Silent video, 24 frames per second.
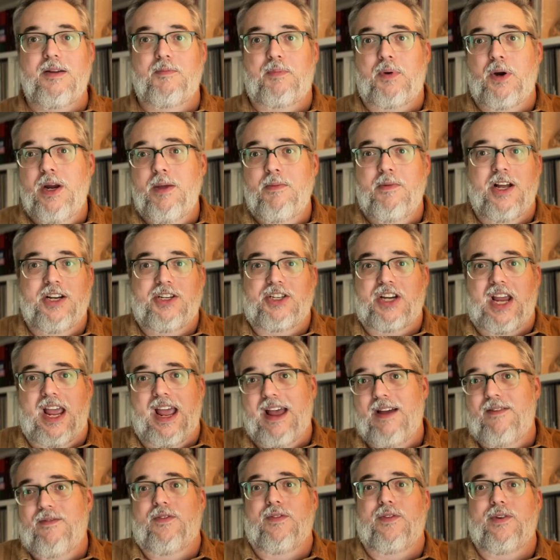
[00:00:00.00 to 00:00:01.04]
pretty much
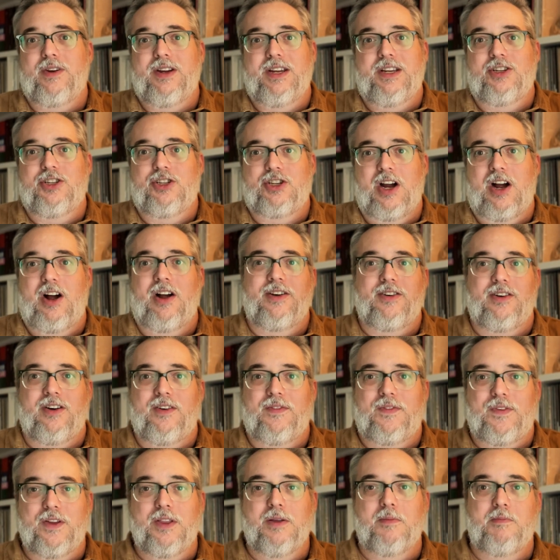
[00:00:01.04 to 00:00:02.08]
every genre,
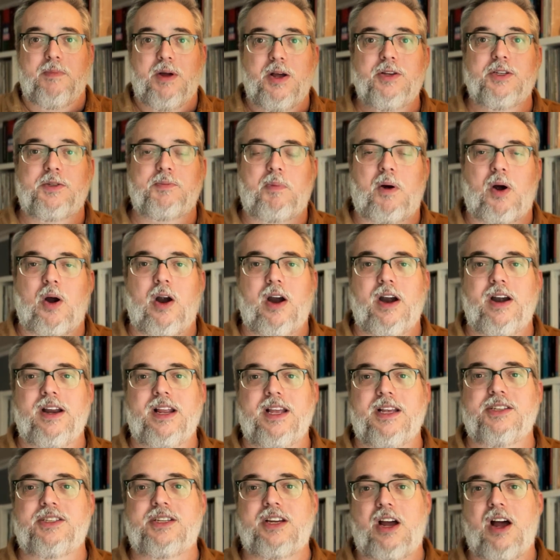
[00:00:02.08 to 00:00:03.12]
for the most part,
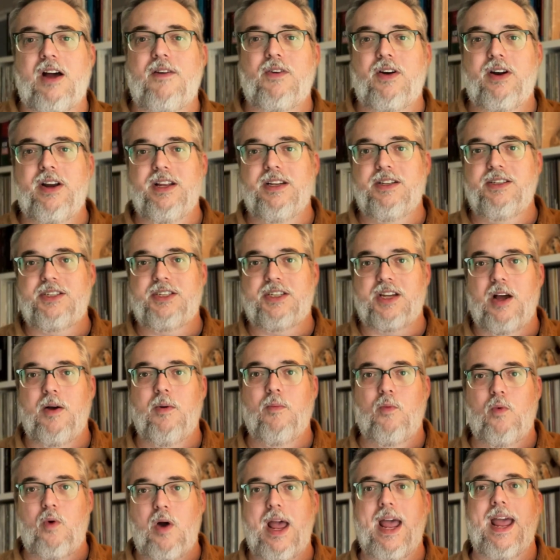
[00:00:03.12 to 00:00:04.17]
is covered in
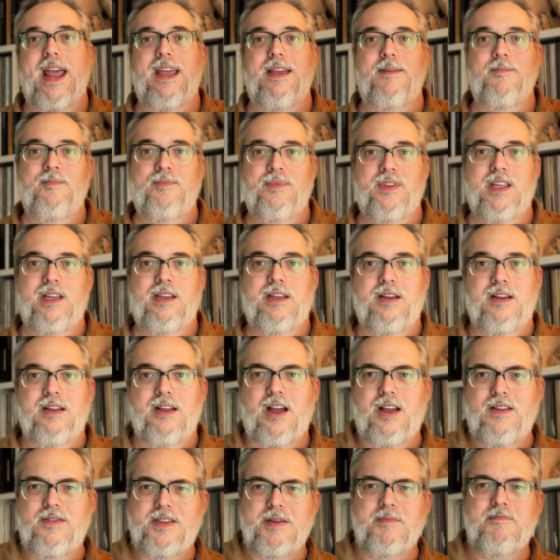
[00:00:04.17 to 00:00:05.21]
some way.
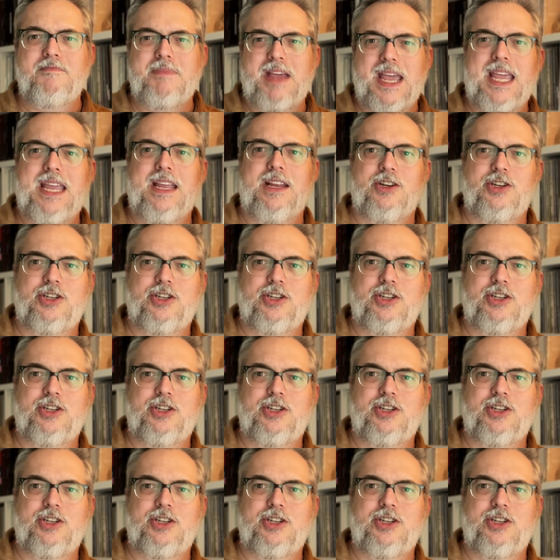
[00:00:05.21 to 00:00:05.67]
The main